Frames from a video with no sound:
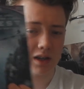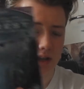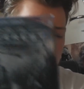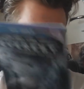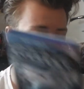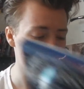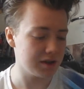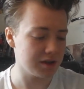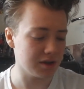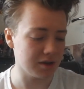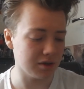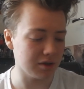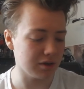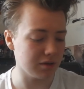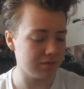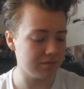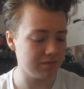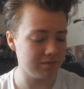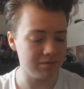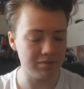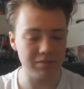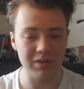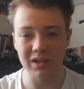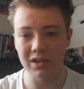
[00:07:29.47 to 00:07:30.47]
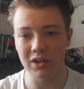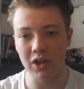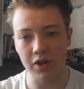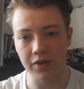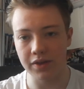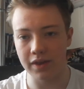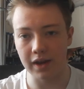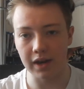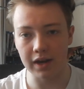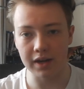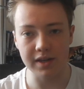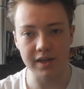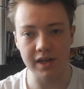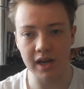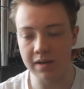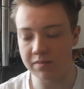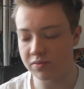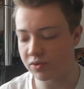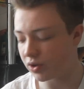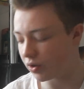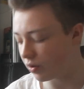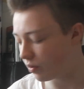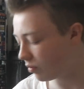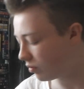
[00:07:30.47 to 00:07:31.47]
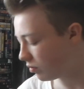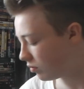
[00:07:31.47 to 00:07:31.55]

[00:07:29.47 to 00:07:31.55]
So, but nothing exceptional.